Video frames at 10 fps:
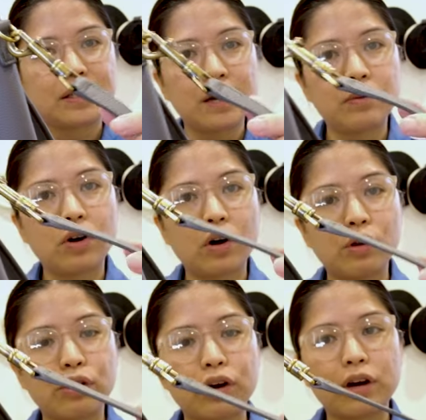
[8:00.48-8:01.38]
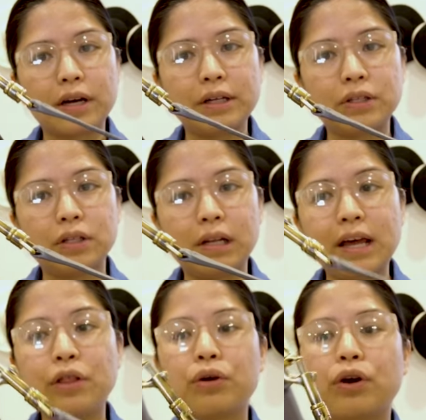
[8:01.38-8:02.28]
same color as the
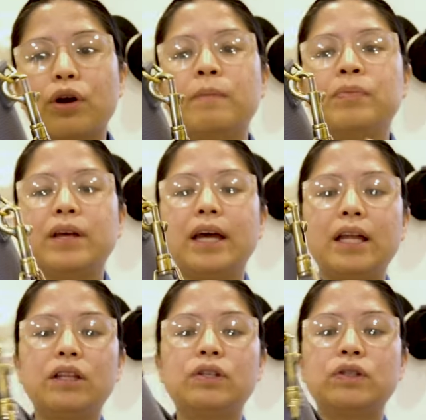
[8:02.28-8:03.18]
leather, and the